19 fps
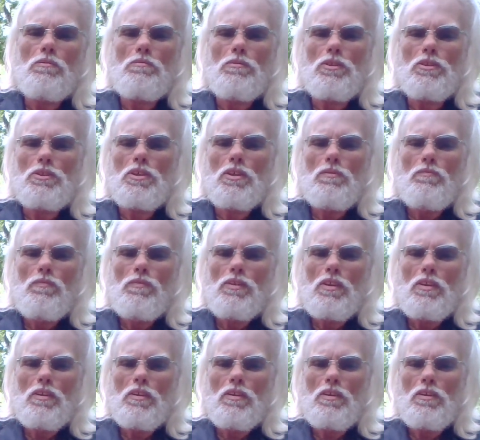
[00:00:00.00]
There's
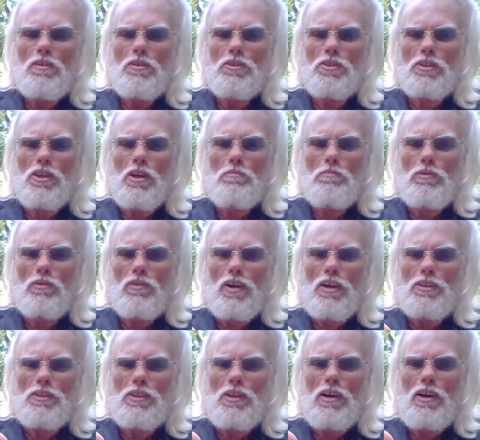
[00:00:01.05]
a couple
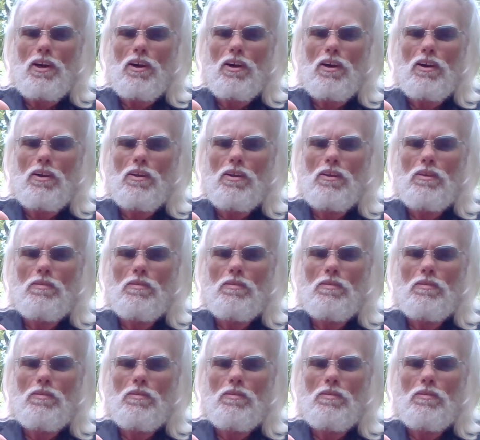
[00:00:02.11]
right there.